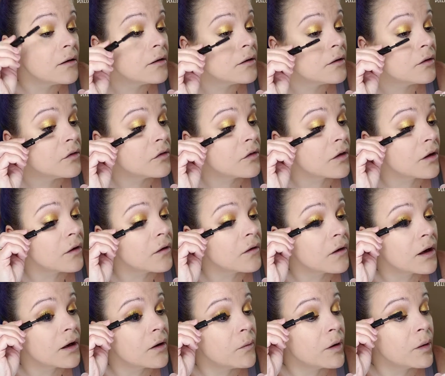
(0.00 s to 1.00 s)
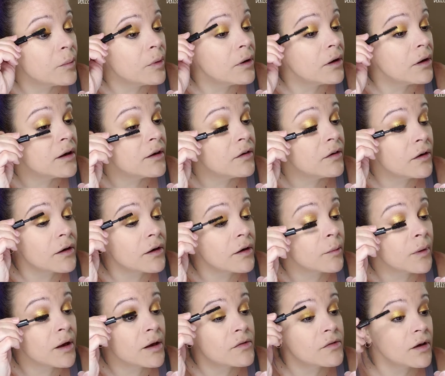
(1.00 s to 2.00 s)
So I'm going to put a ton
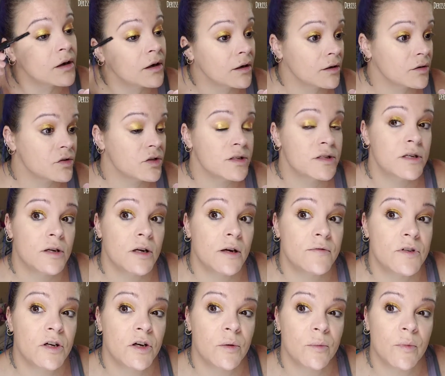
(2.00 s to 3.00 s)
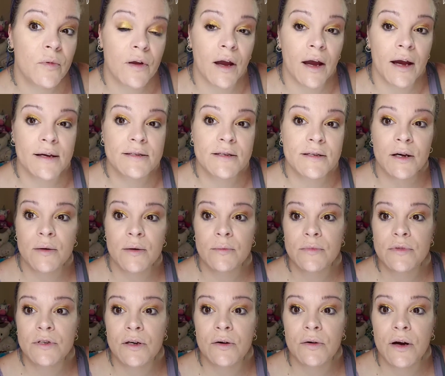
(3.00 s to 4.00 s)
of mascara, just enough to open the eyes up.
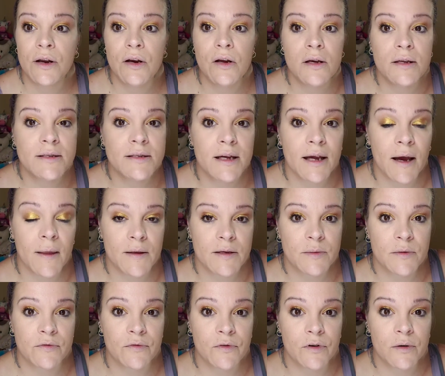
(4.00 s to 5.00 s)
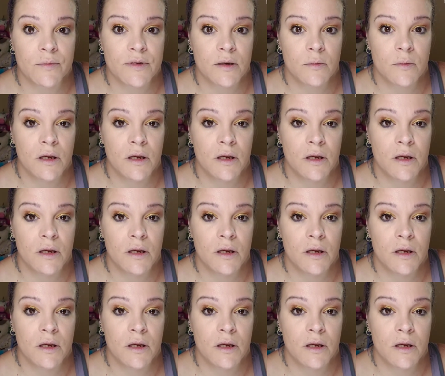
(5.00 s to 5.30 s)
So, and you can see how this performs.